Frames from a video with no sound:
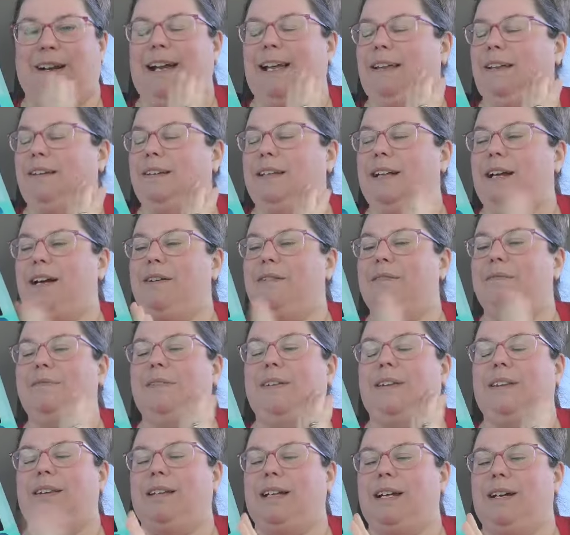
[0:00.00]
I love,
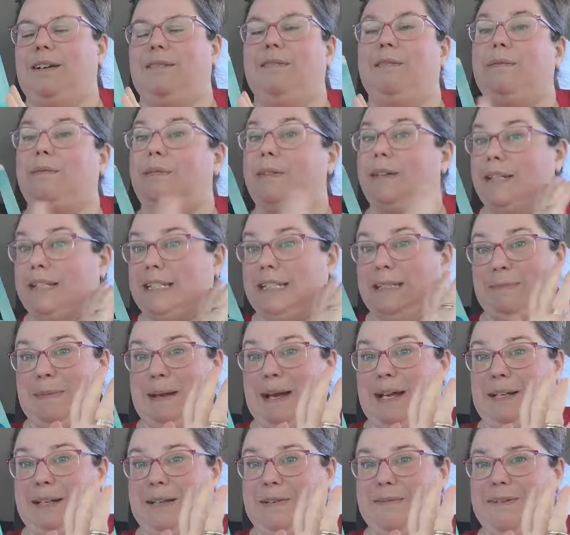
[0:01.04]
love the
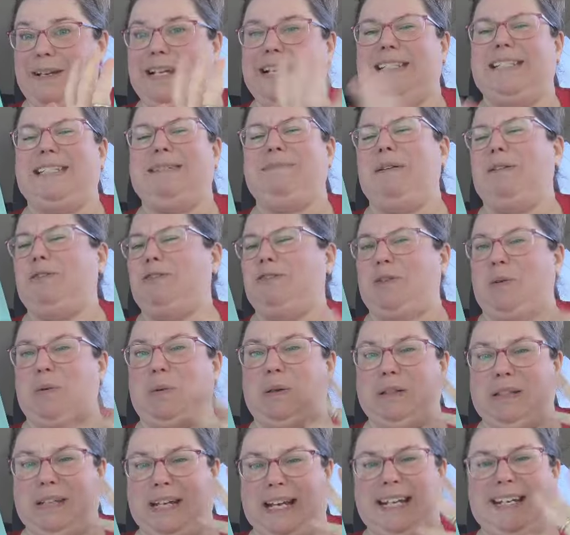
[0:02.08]
smell of it. It smells so
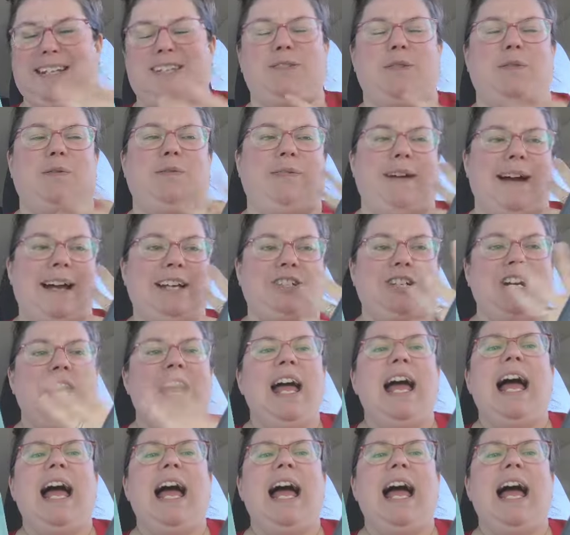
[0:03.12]
clean and so fresh.